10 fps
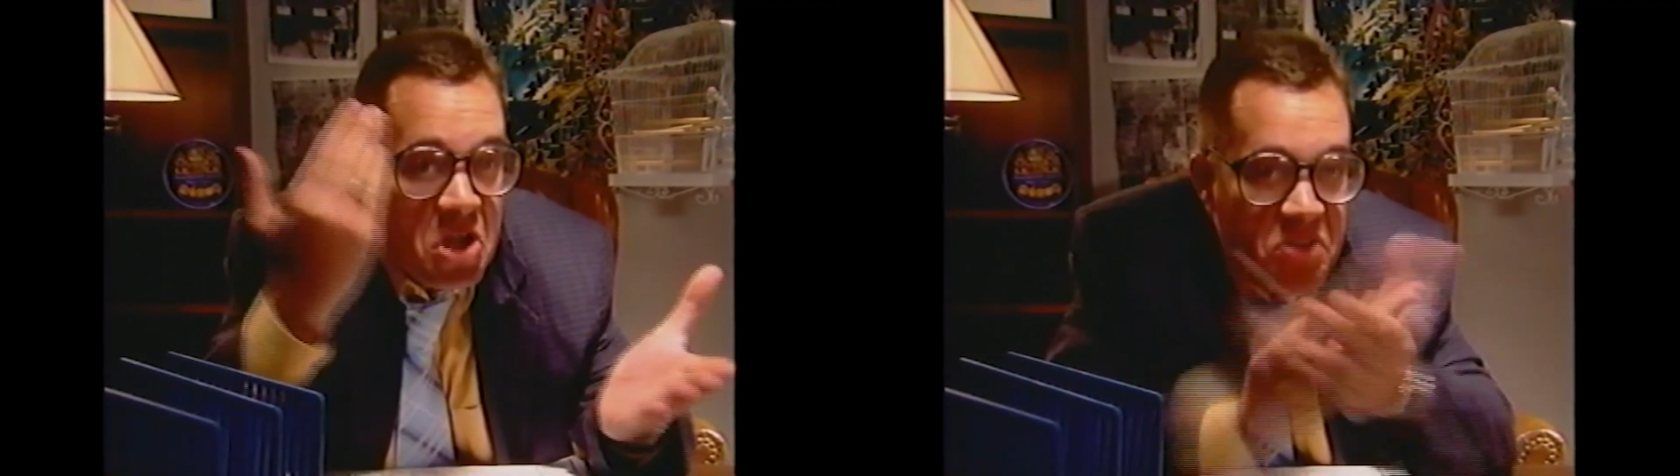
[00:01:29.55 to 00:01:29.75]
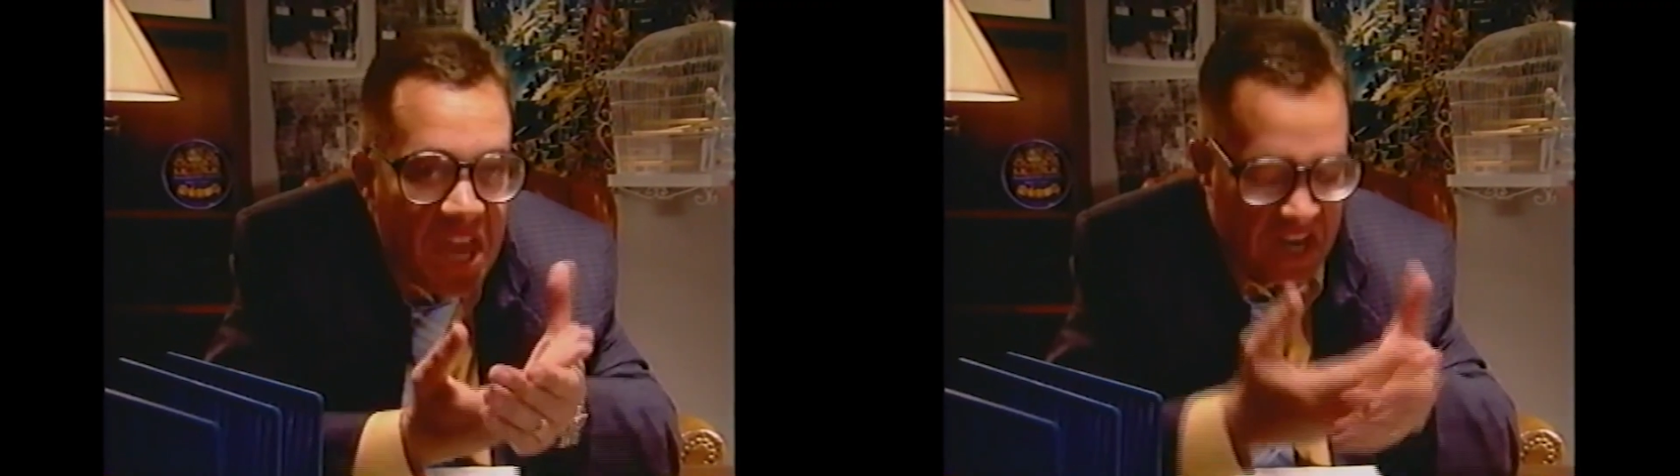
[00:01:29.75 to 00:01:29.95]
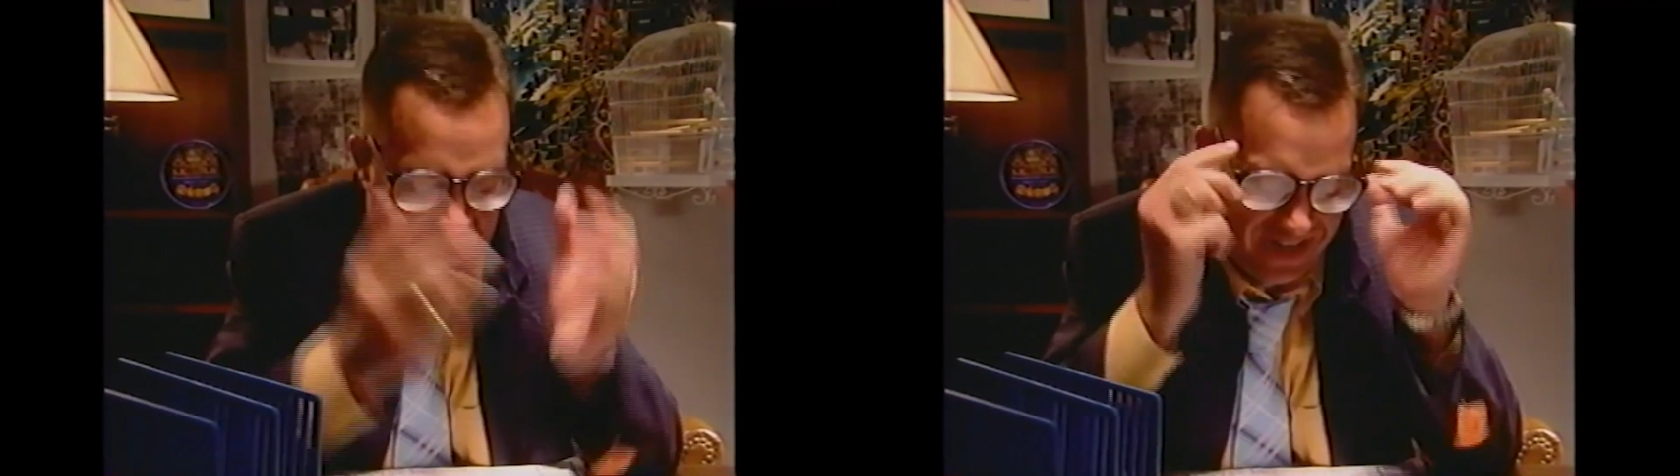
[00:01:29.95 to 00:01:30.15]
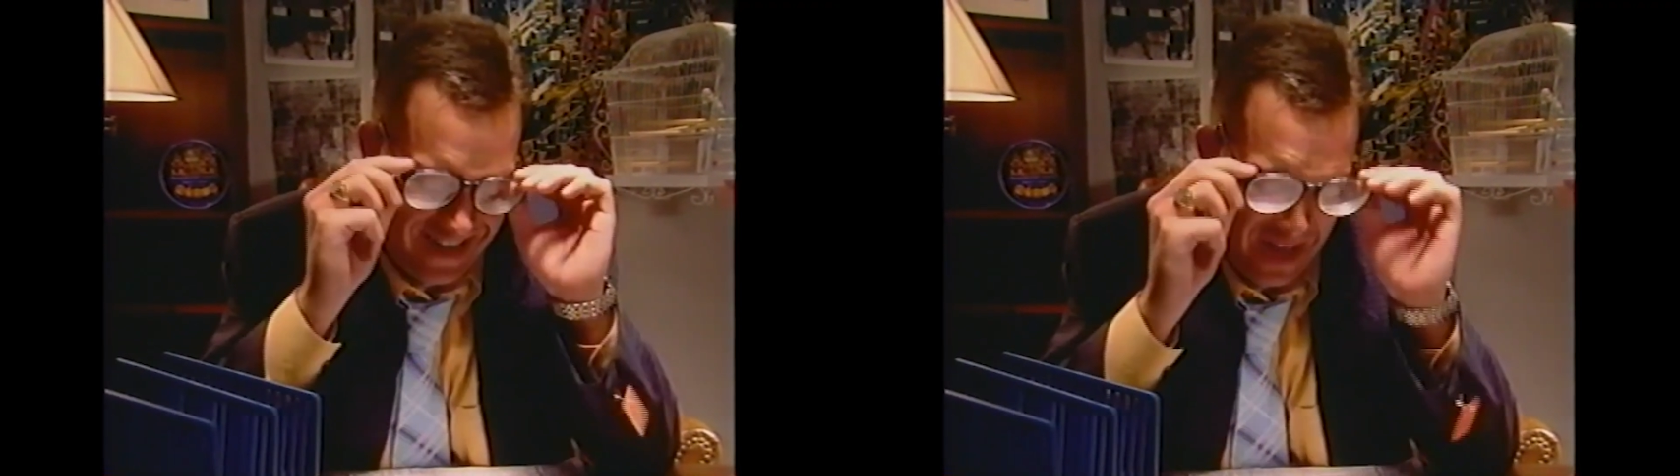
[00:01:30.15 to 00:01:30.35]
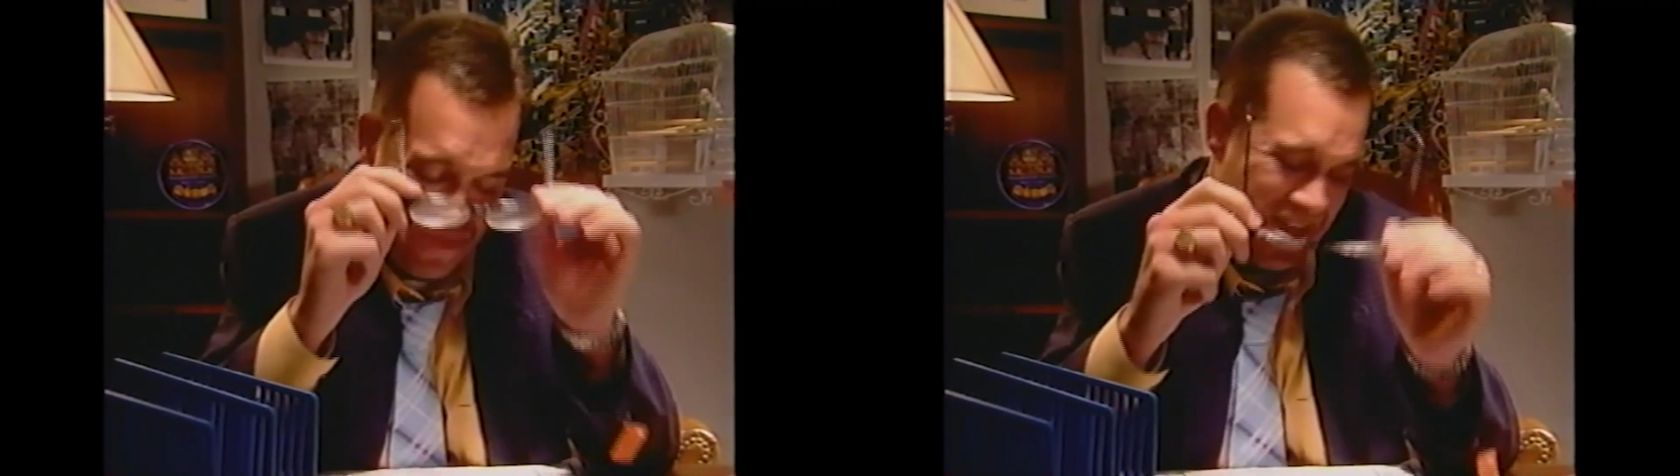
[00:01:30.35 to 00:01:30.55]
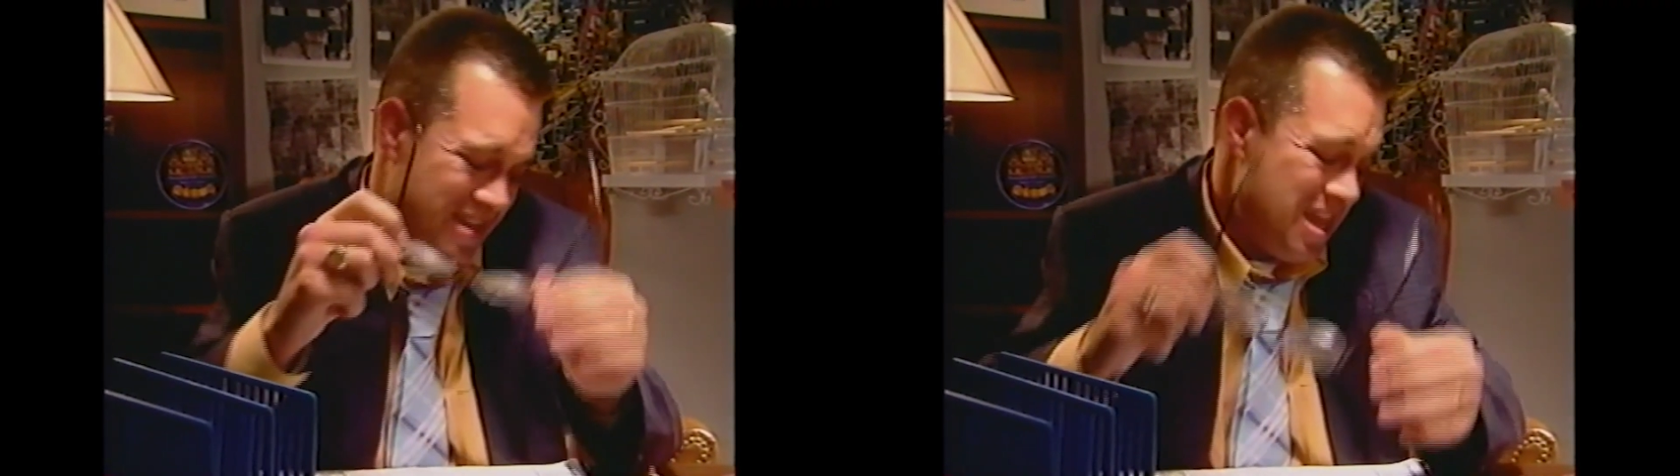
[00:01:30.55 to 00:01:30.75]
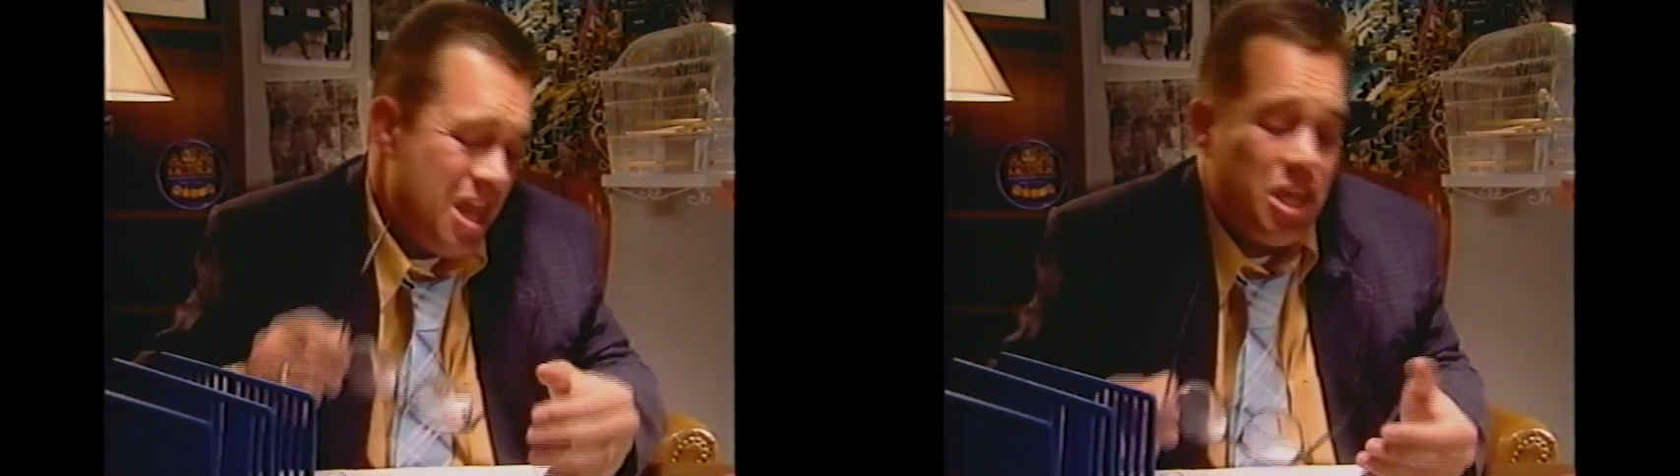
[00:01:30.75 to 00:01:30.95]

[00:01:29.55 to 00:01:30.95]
location. Come on.